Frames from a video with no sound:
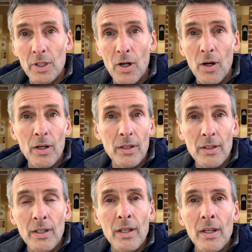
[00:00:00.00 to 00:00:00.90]
car.
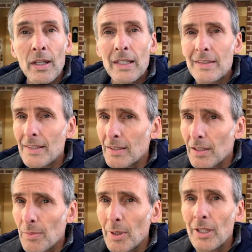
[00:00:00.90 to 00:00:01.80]
Didn't
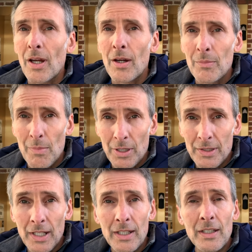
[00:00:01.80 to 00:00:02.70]
come in on
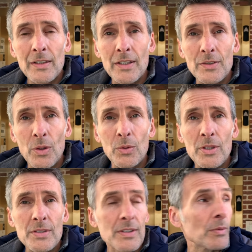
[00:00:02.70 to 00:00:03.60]
Monday. They told
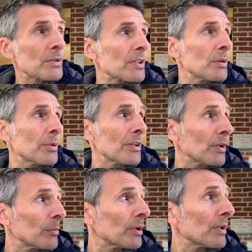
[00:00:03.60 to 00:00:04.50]
us it was gonna be
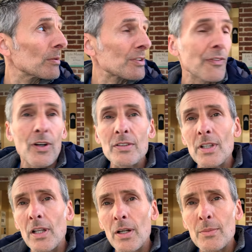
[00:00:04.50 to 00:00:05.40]
there, but that was a false
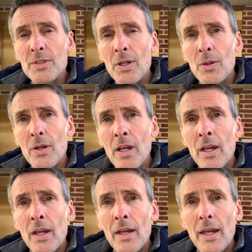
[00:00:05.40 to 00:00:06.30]
alarm, so
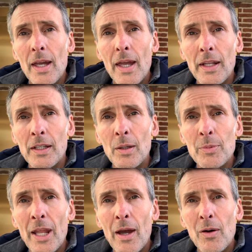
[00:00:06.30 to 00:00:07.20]
Heading
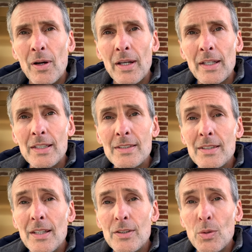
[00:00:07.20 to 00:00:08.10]
up now,
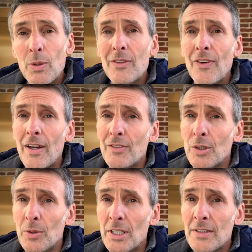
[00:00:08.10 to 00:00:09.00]
it's 25
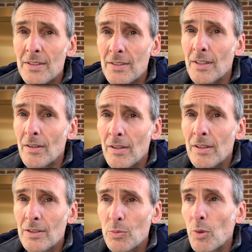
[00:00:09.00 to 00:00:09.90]
degrees still.
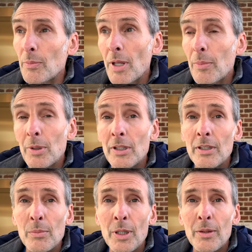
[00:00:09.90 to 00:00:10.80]
It's warmed up a
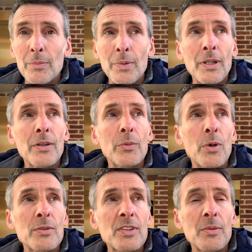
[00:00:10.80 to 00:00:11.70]
little bit, but the
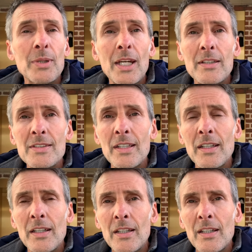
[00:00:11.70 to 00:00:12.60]
roads could be icy.
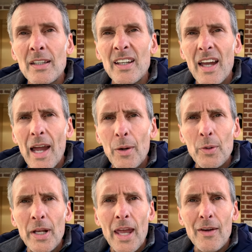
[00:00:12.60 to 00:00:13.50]

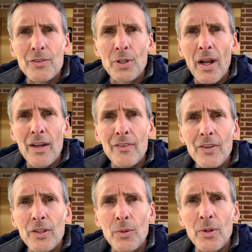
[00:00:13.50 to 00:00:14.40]
Hour and a half drive
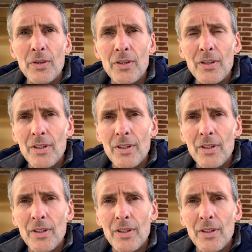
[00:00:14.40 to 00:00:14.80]
north.